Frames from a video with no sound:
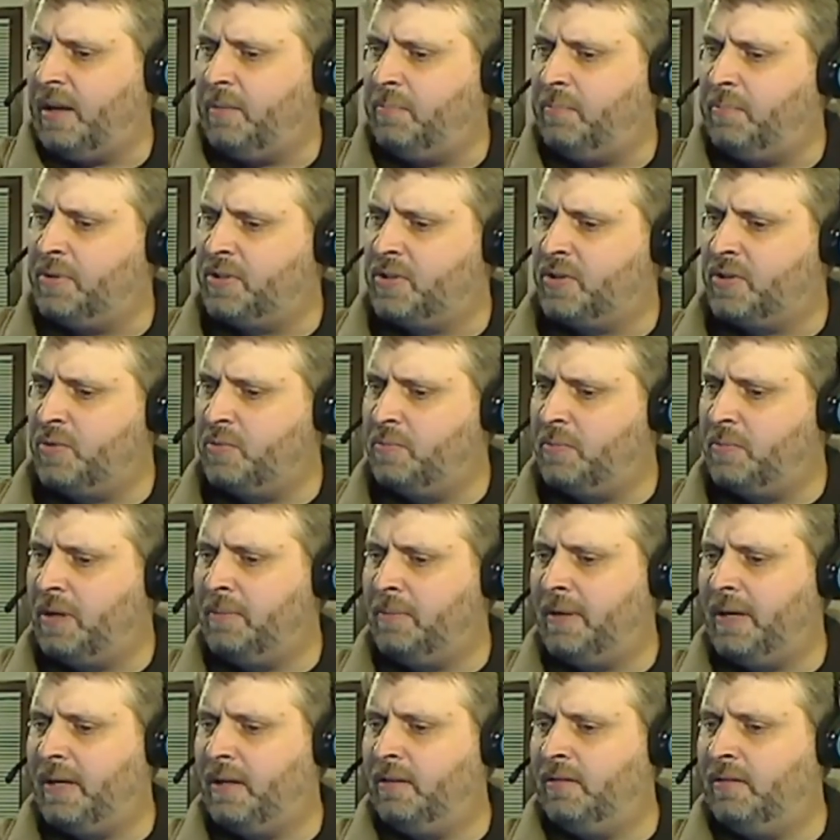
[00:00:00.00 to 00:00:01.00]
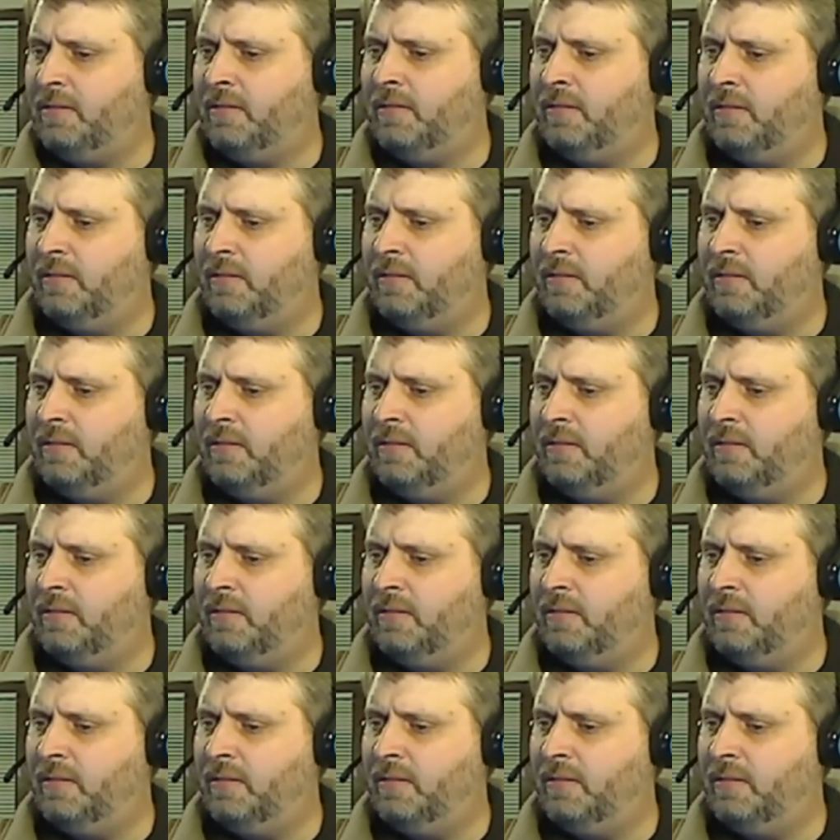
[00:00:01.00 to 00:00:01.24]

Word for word: episode, maybe.